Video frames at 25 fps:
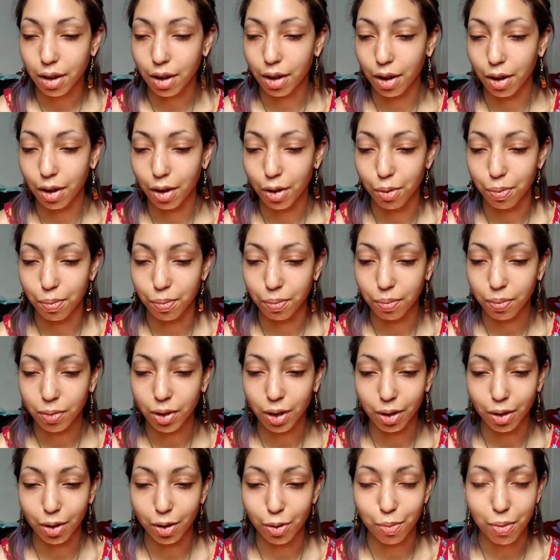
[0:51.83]
Um,
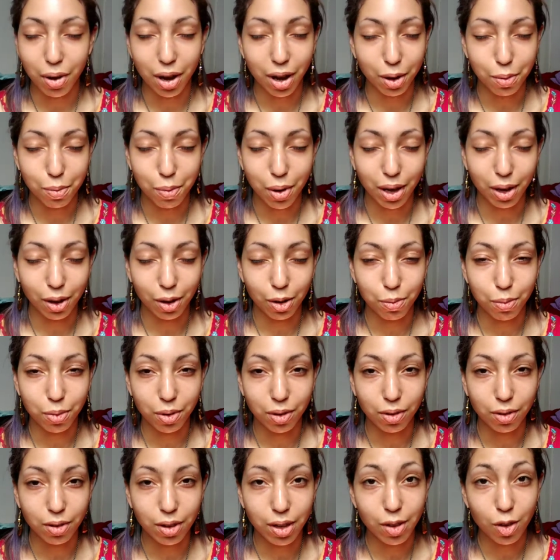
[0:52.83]
you know, my makeup
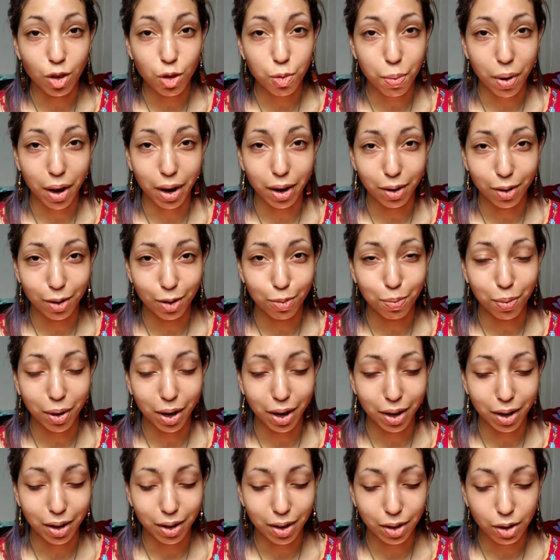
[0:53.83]
is inspired
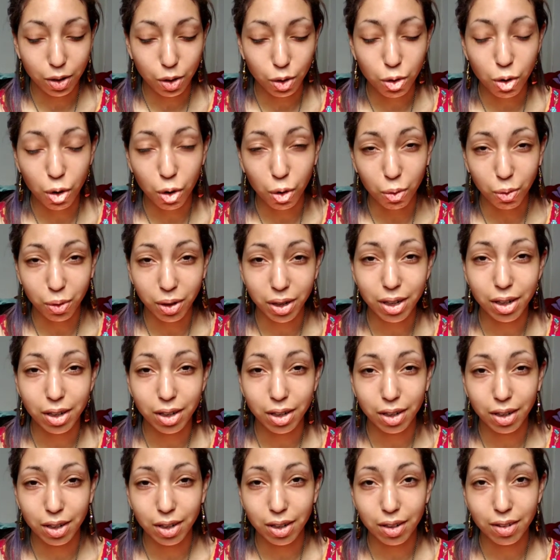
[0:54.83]
by
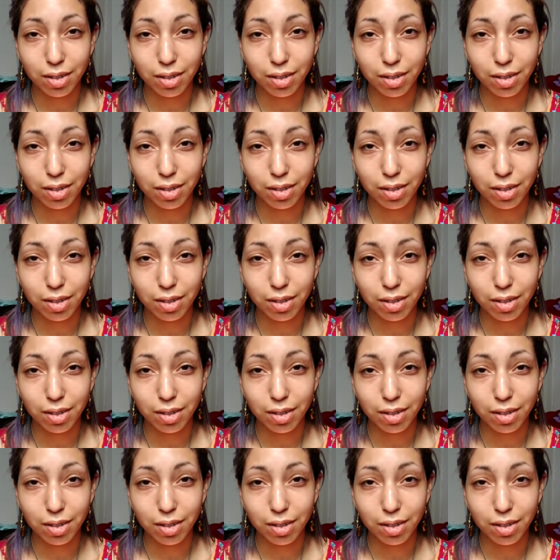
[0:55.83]
Korean